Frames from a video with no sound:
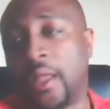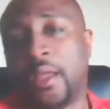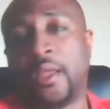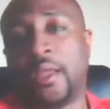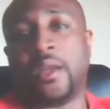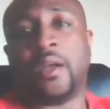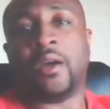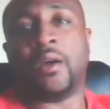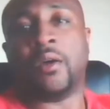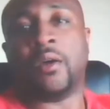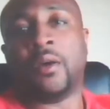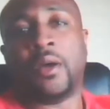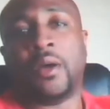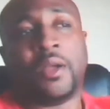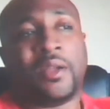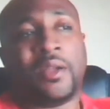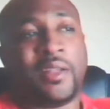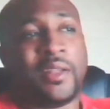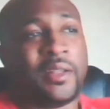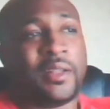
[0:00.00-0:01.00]
you know,
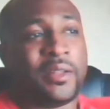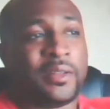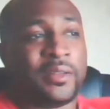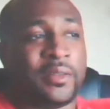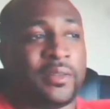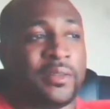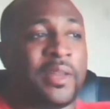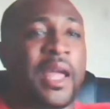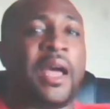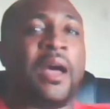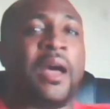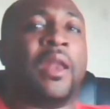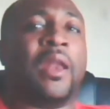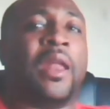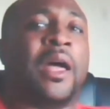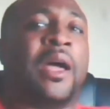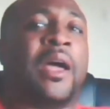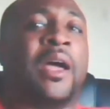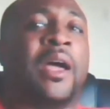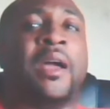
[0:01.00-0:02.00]

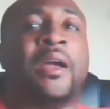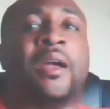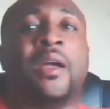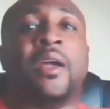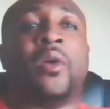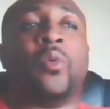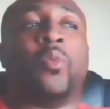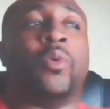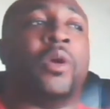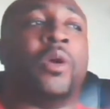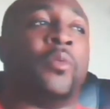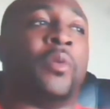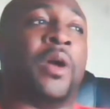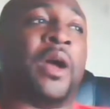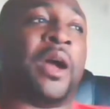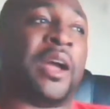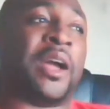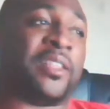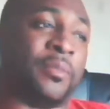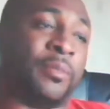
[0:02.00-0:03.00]
downline where
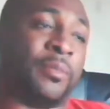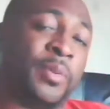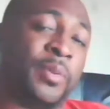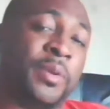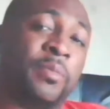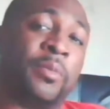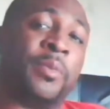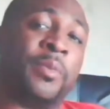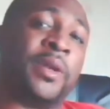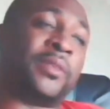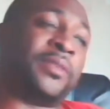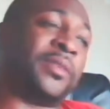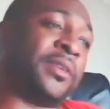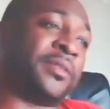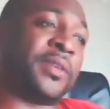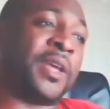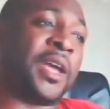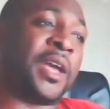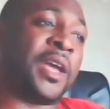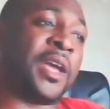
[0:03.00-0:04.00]
I got some people being
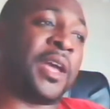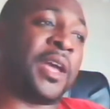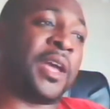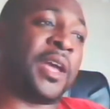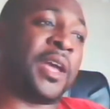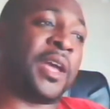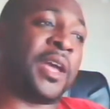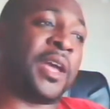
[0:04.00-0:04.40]
successful.